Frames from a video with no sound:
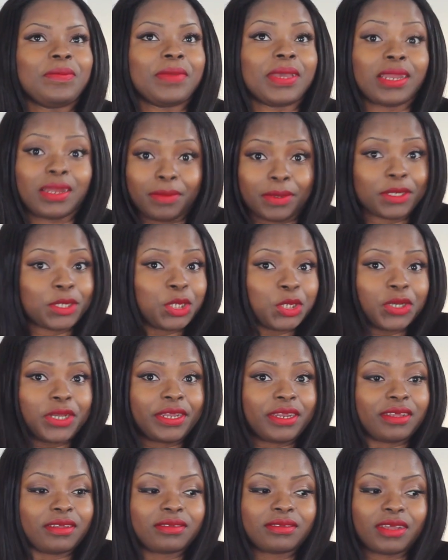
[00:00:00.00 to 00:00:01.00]
and I'm
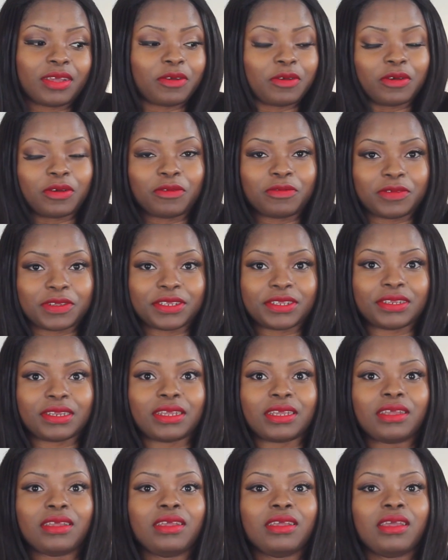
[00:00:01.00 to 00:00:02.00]
enjoying it uh,
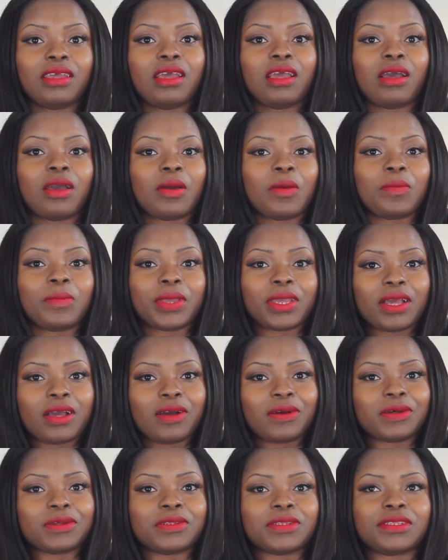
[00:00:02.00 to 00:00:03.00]
obviously
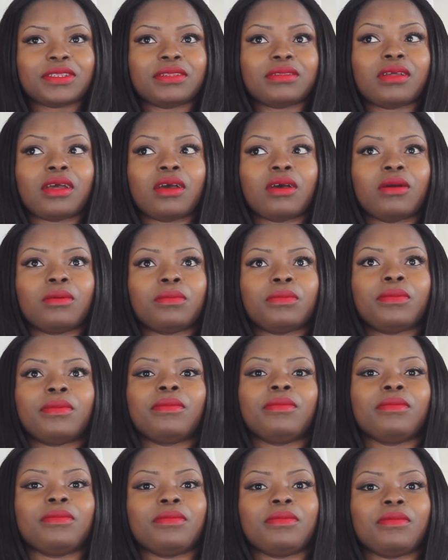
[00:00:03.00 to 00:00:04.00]
because
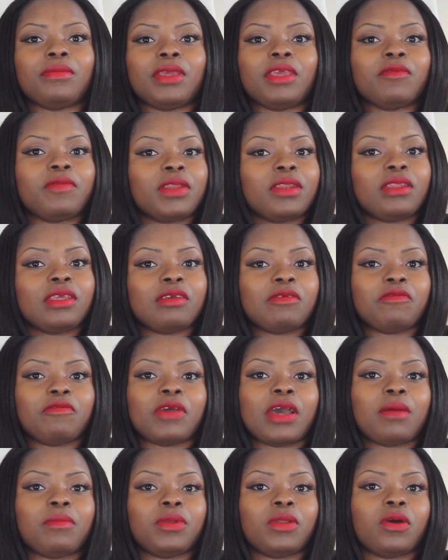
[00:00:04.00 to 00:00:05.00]
um even if
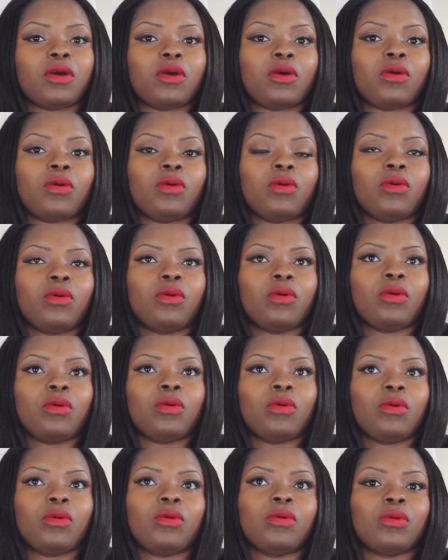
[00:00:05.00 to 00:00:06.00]
I'm not,
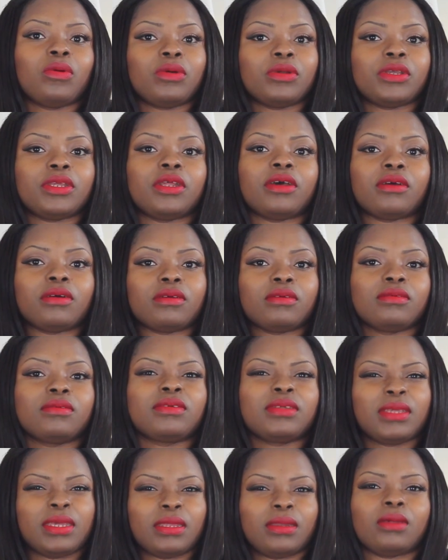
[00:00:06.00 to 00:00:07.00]
you know,
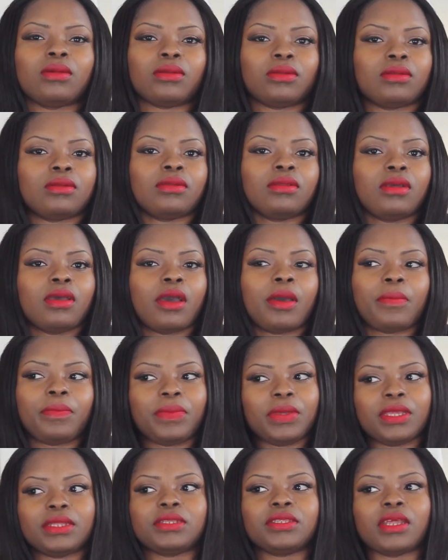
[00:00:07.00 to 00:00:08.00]
keen on a
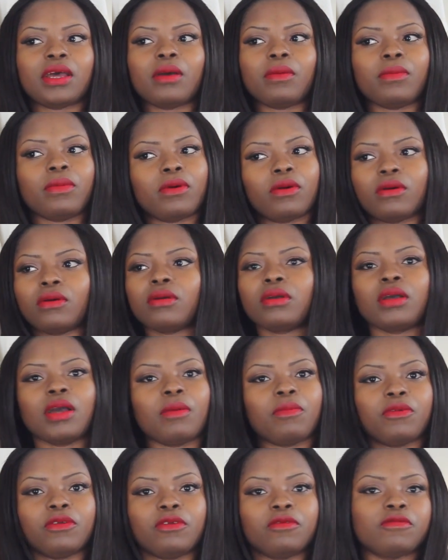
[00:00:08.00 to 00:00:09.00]
piece that I bought a
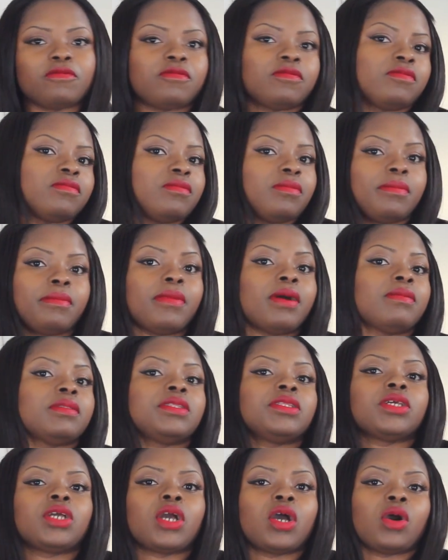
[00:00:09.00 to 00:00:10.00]
couple of
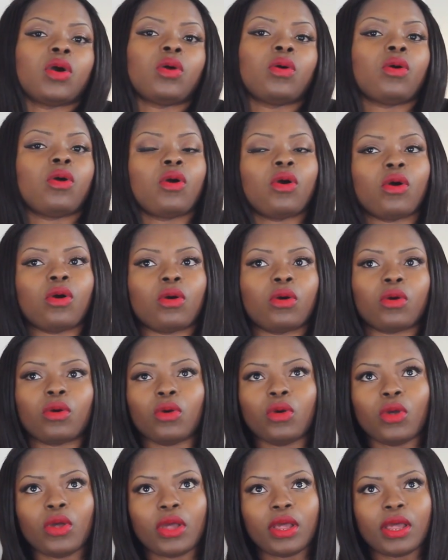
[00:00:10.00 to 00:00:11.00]
months ago or
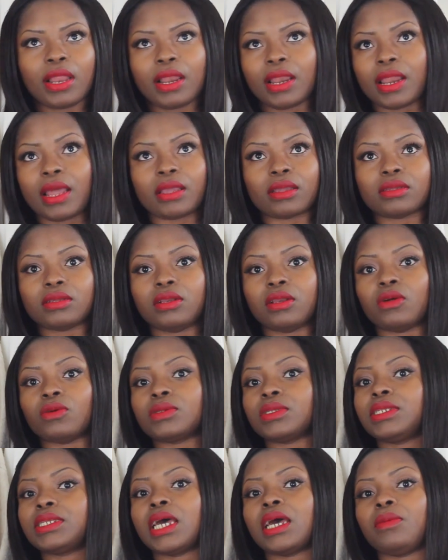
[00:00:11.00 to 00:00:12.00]
like
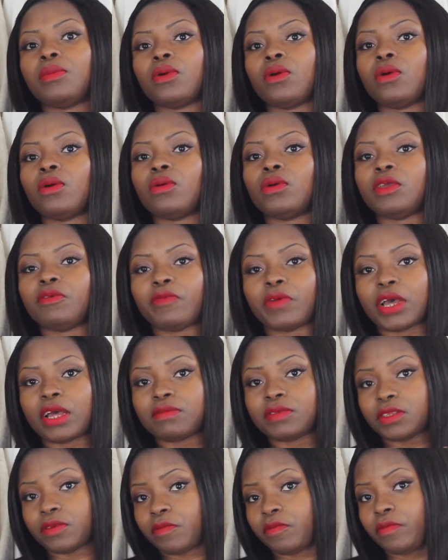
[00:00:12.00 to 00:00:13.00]
long time ago. If I
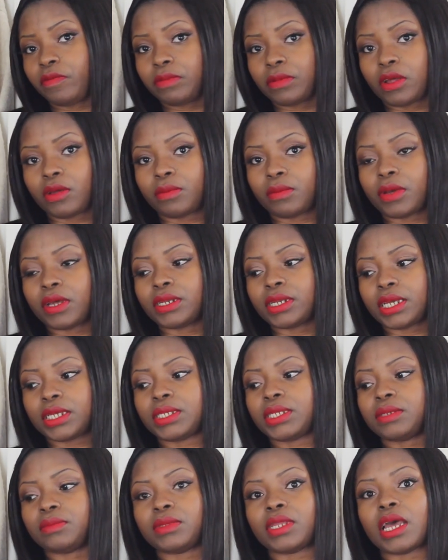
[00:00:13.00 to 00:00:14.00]
have some um, an
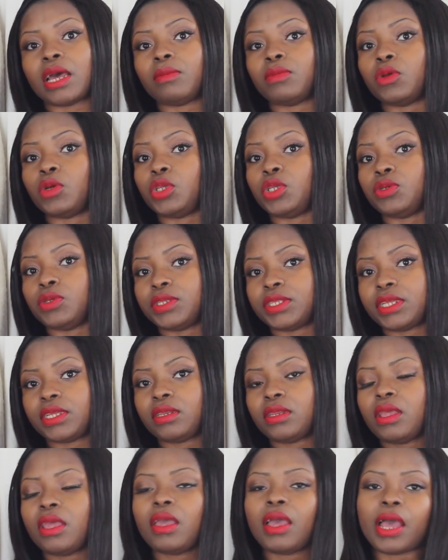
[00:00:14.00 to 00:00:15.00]
item that I'm not
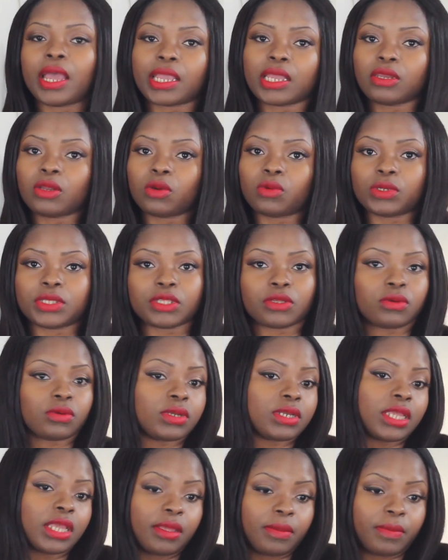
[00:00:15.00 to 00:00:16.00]
using, I can always go
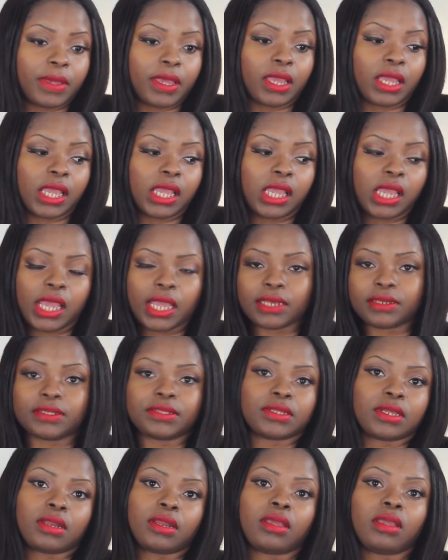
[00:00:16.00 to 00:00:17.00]
on eBay and
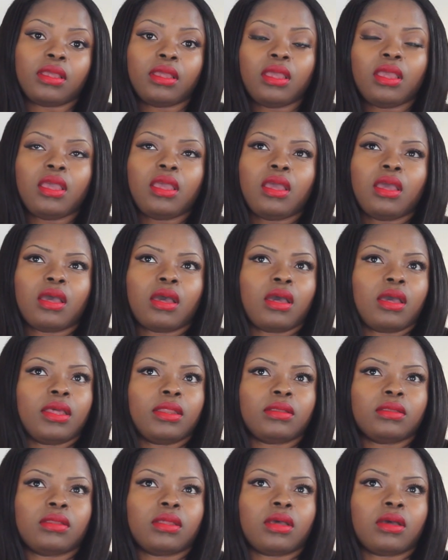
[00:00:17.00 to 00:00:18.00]
sell it.
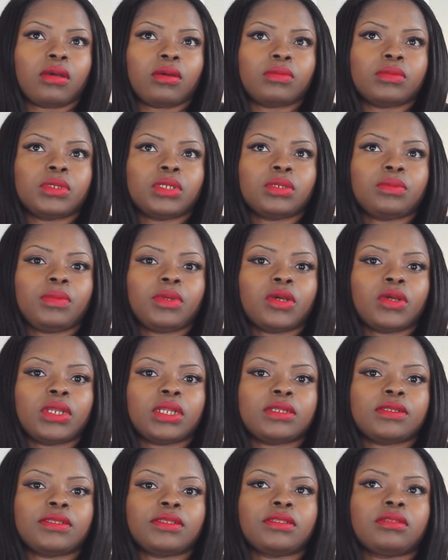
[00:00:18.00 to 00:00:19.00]
And um, to be
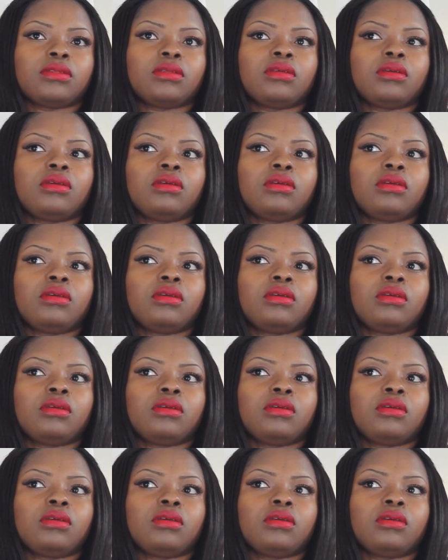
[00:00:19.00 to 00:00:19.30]
honest,